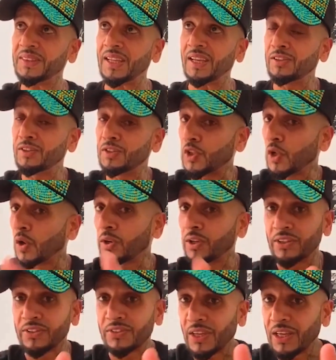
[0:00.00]

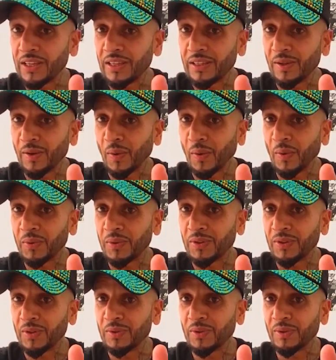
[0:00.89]
Johnny Z,
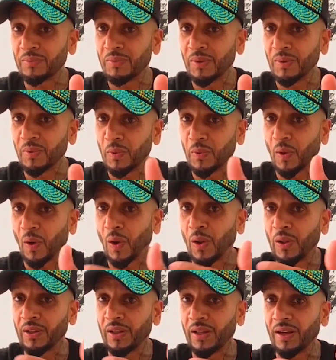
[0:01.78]
who
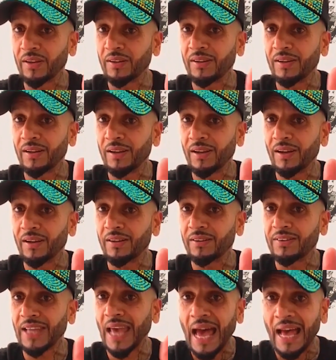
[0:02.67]
call that
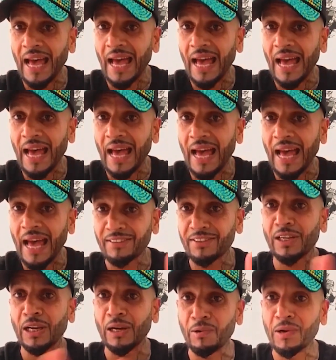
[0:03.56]
Taz
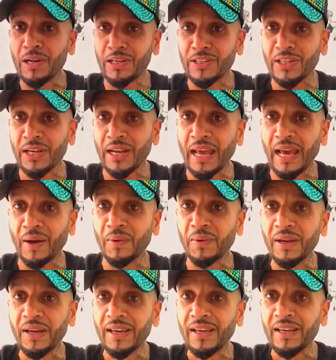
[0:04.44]
Stereo Nation now.
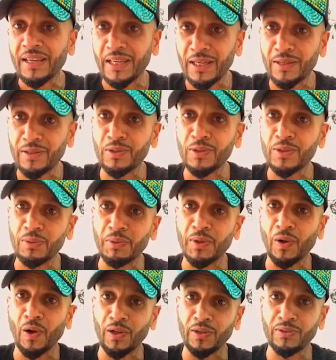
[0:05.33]
He used to be
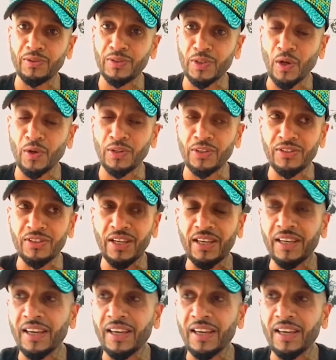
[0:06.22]
called Johnny Z.